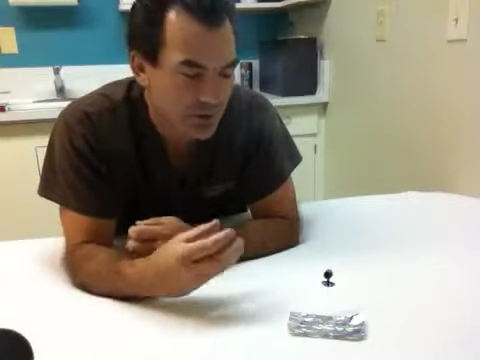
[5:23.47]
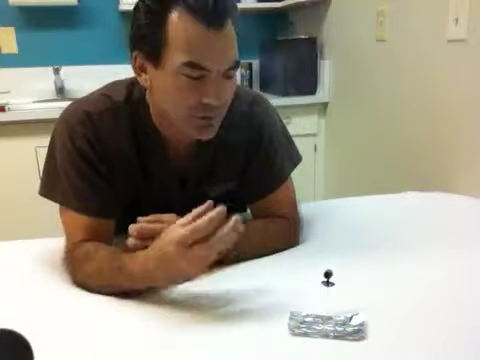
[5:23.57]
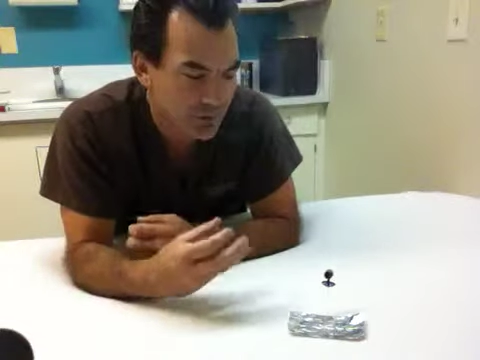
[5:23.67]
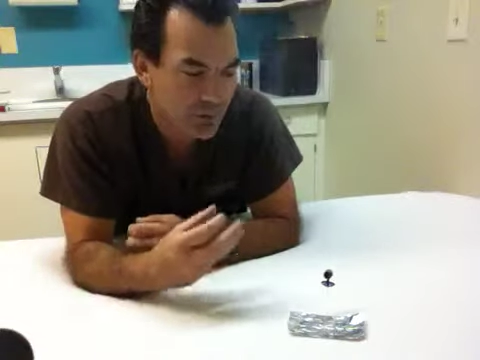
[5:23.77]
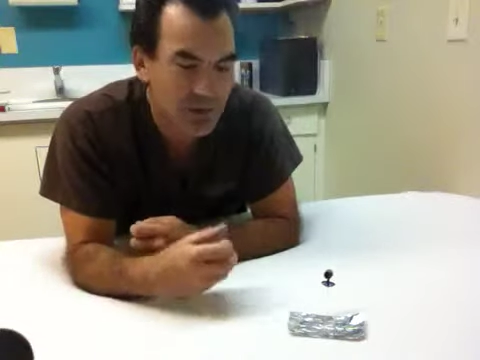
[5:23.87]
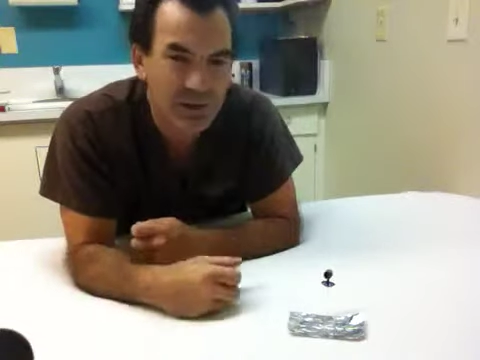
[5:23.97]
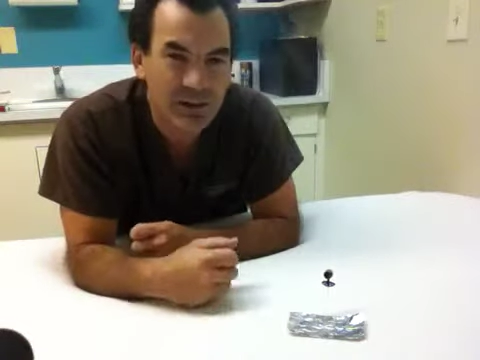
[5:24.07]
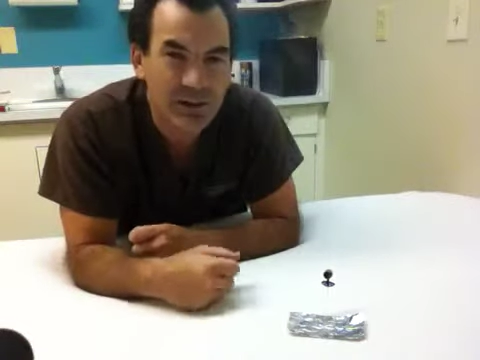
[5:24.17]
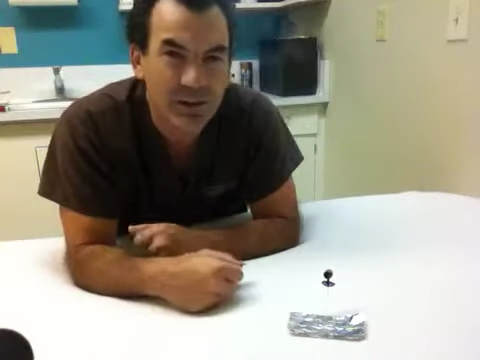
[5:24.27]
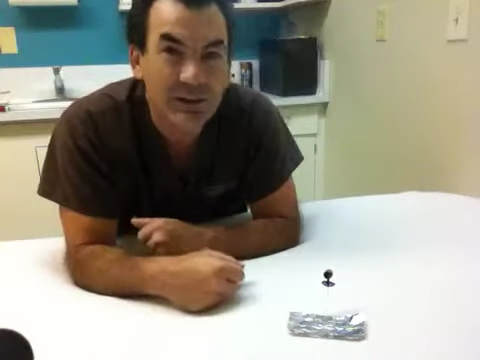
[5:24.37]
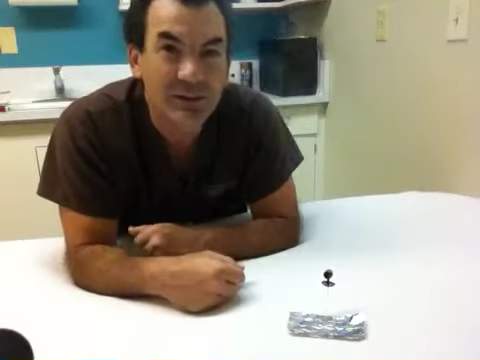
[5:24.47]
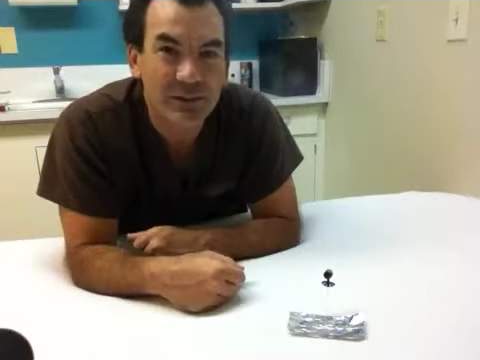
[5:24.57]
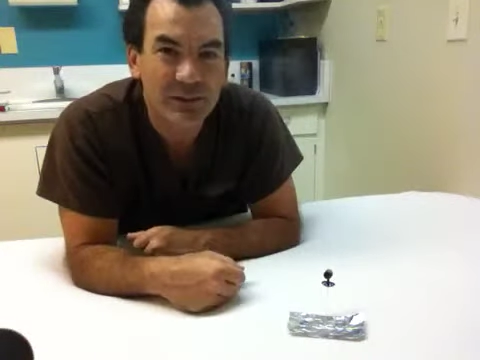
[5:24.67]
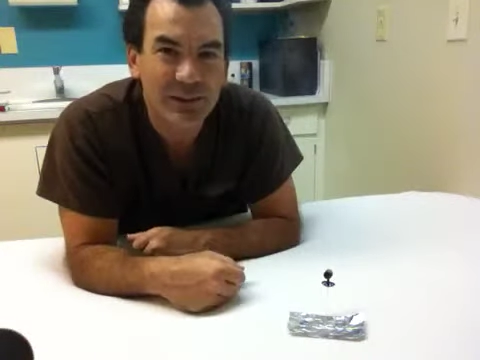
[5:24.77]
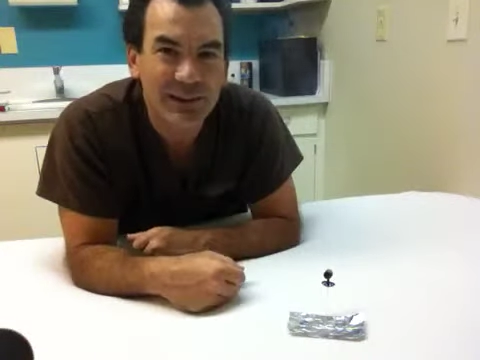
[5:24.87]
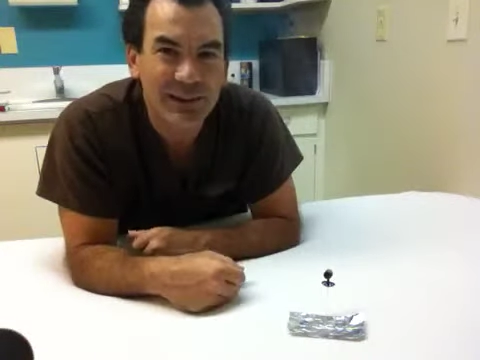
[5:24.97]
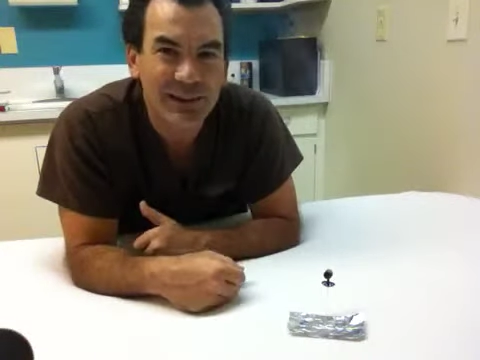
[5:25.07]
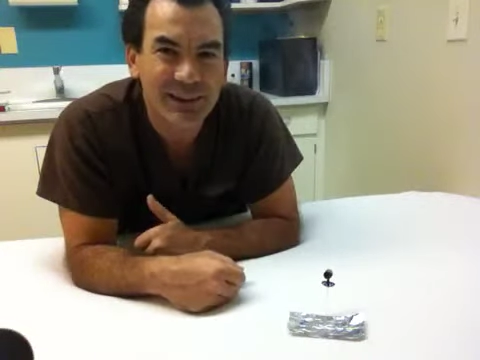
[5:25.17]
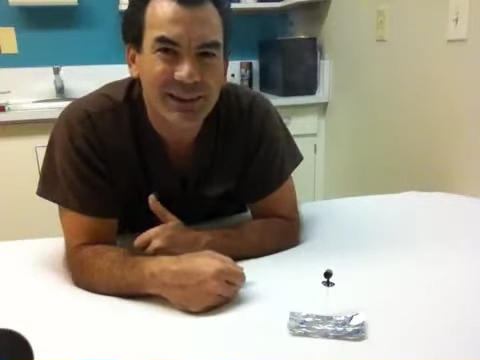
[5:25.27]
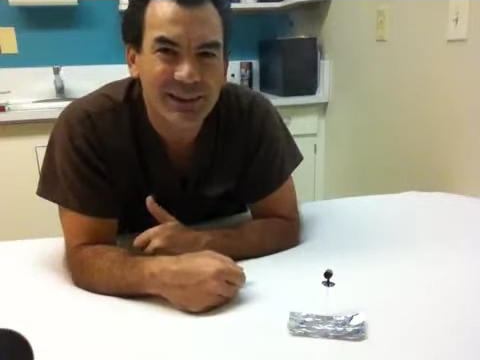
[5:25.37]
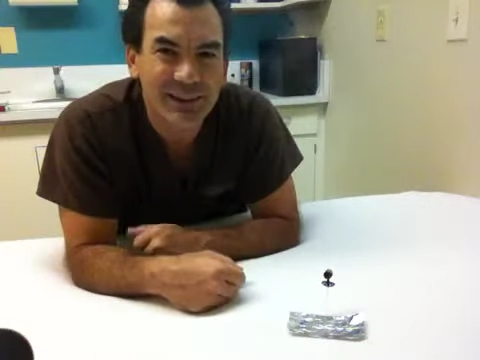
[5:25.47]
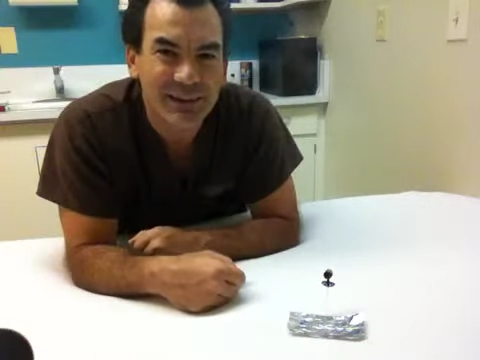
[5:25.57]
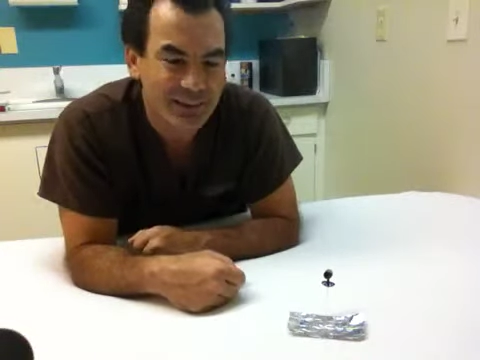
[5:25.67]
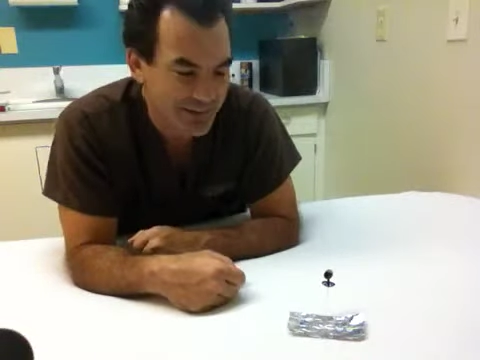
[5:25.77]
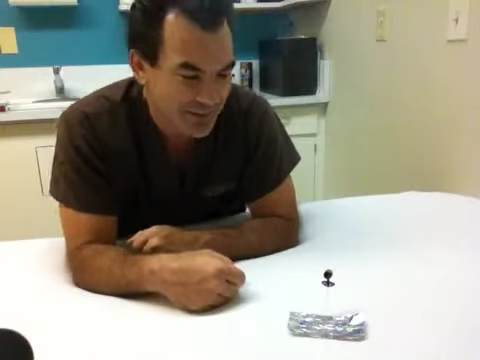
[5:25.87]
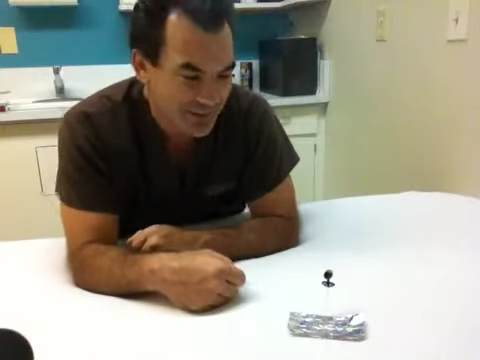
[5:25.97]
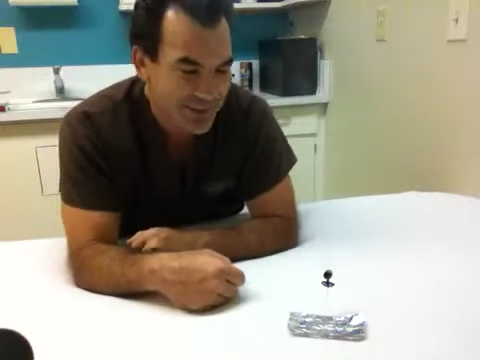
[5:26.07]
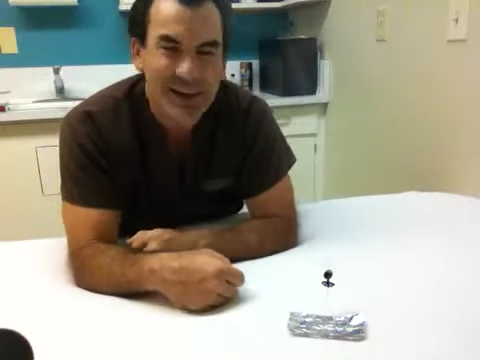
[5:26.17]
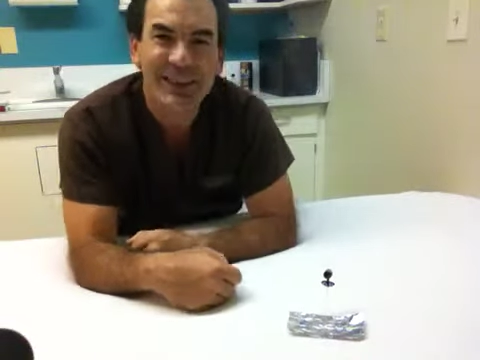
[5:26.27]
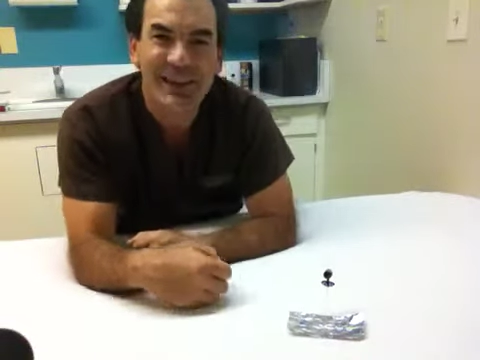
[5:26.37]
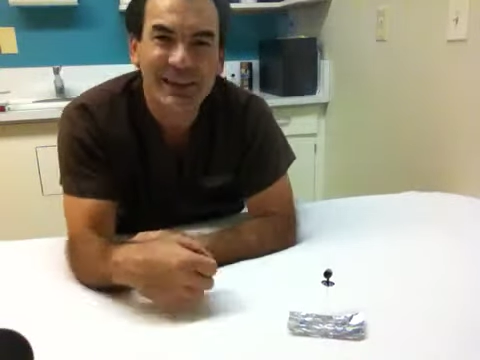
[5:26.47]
really nice soothing heat. All right.